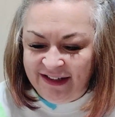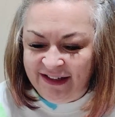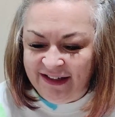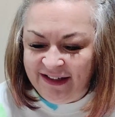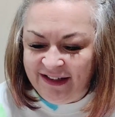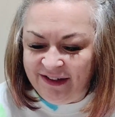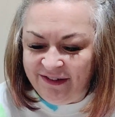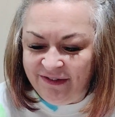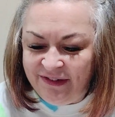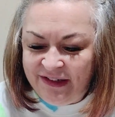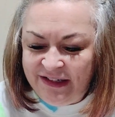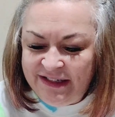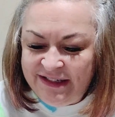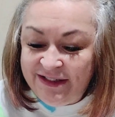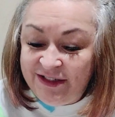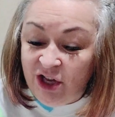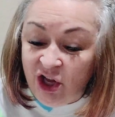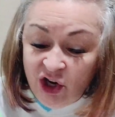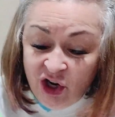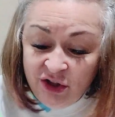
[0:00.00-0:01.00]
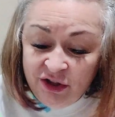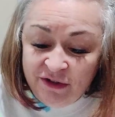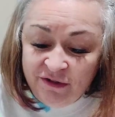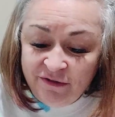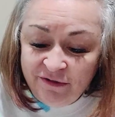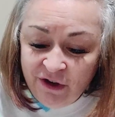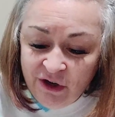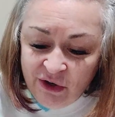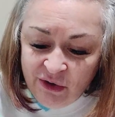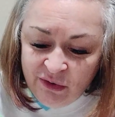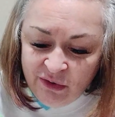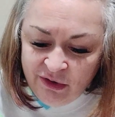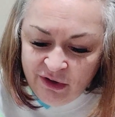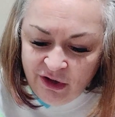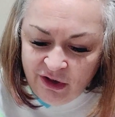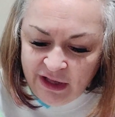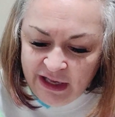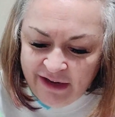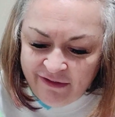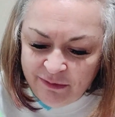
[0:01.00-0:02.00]
If he's not on the phone,
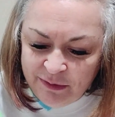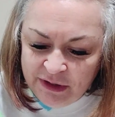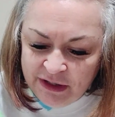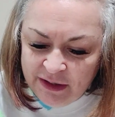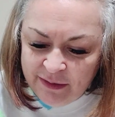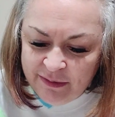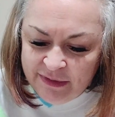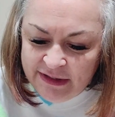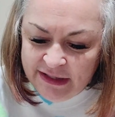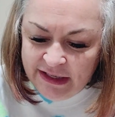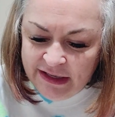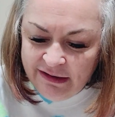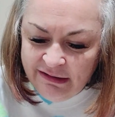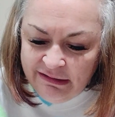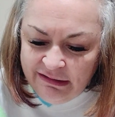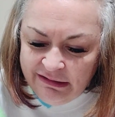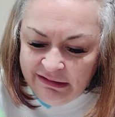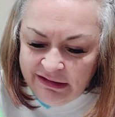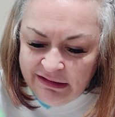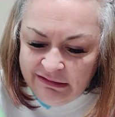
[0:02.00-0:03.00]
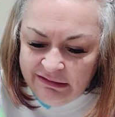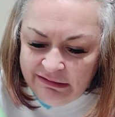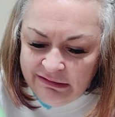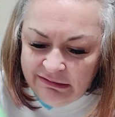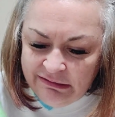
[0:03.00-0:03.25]
I'll have him come say hi.